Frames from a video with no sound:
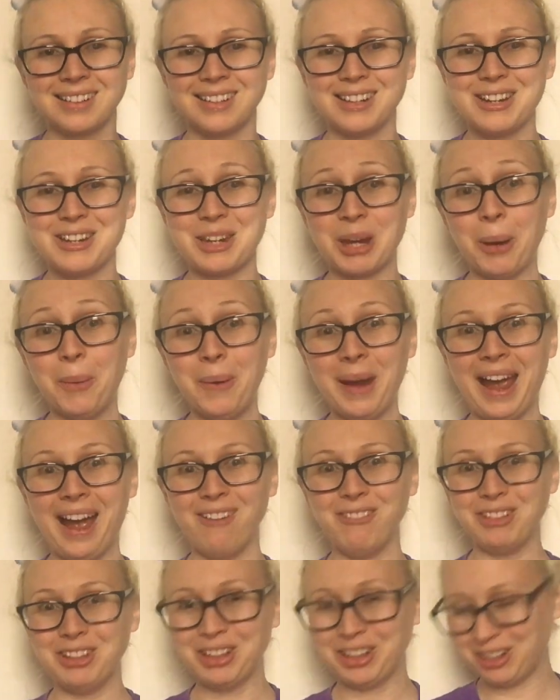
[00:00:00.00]
Shall we
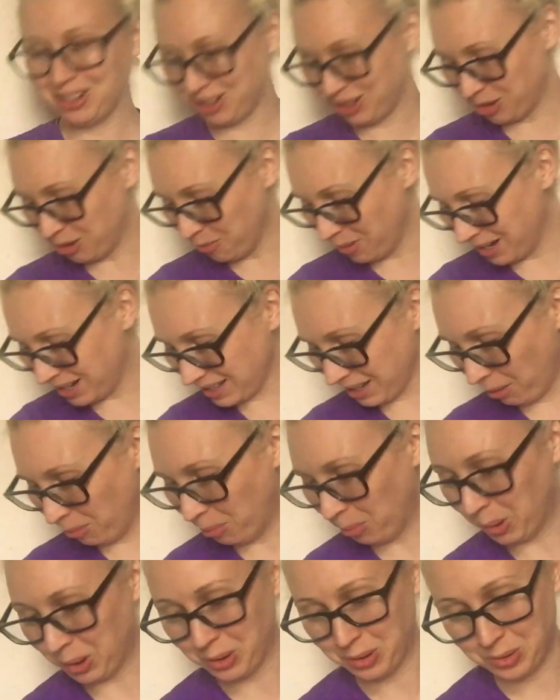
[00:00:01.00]
have a look at some
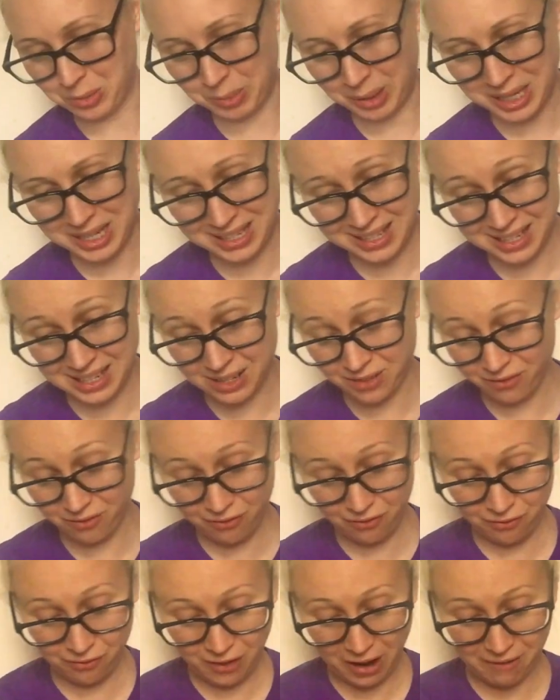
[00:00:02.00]
examples? Because it's
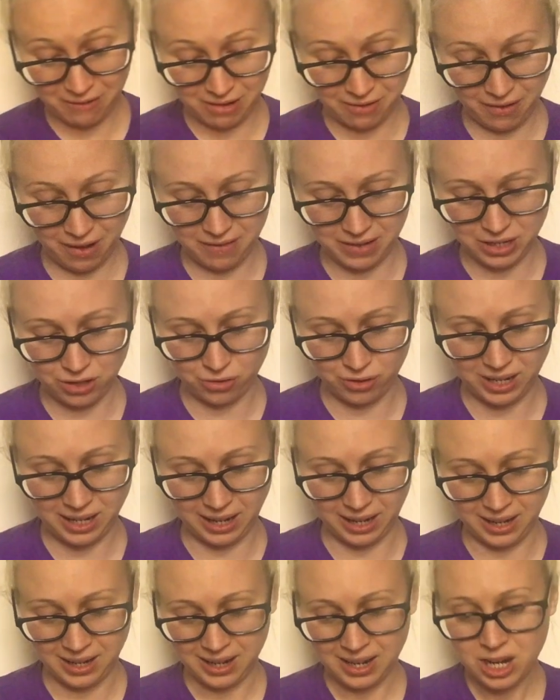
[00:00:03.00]
very, very tricky.
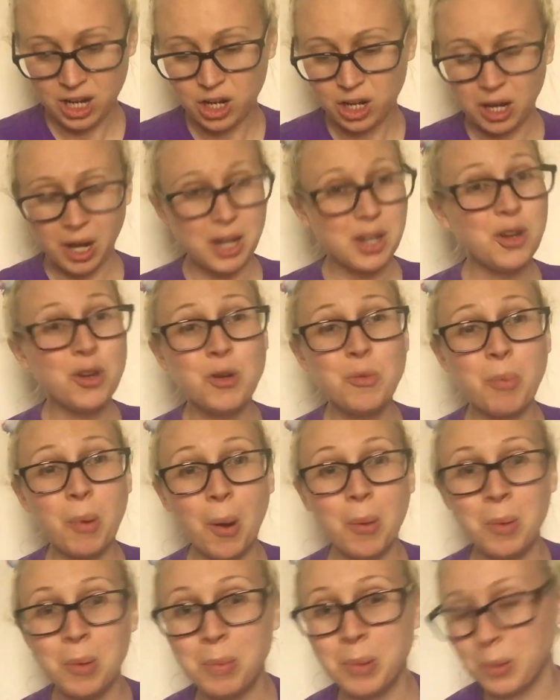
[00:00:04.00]
You
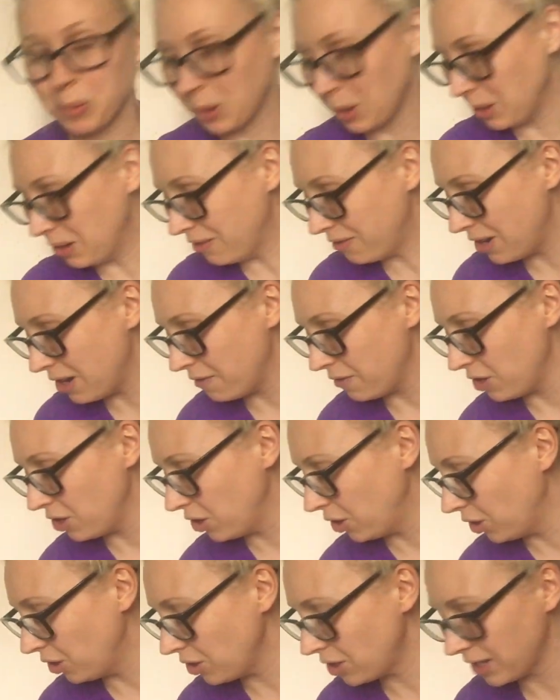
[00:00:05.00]
probably won't have even
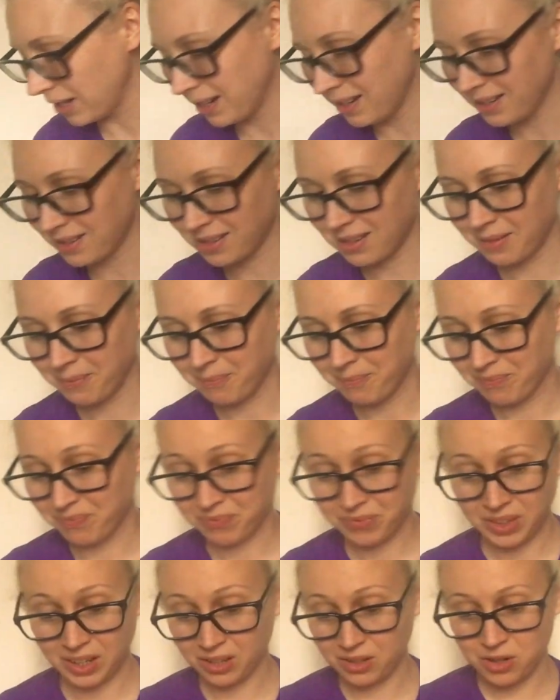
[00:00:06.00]
noticed.
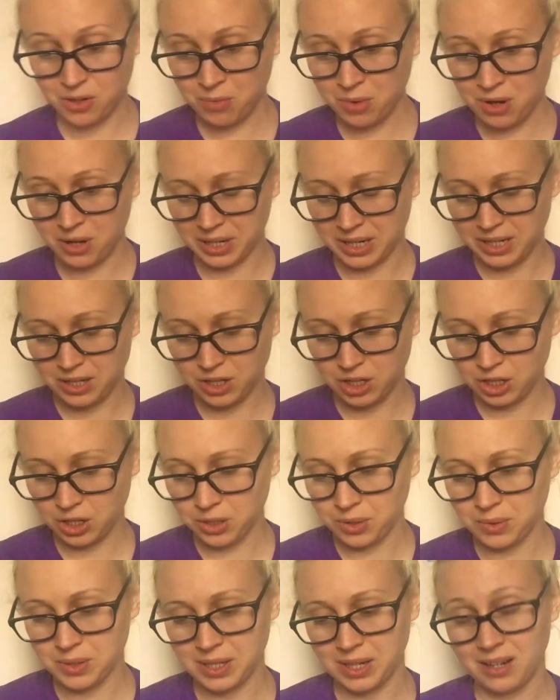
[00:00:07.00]
And you won't need to
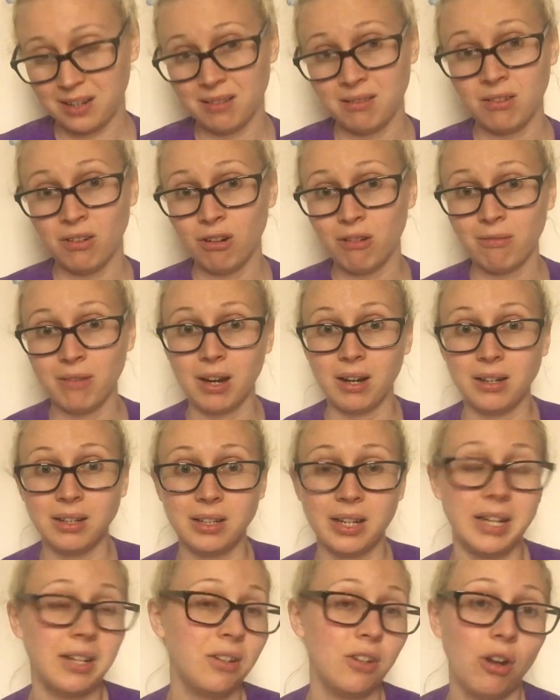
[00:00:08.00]
use it
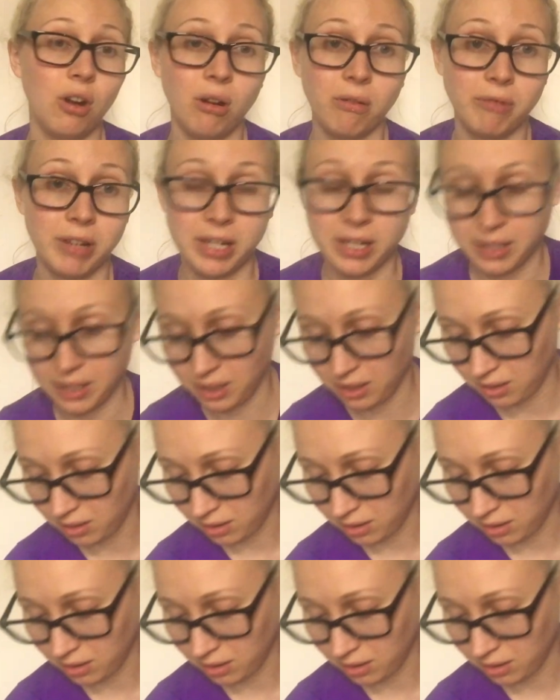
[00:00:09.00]
in your reading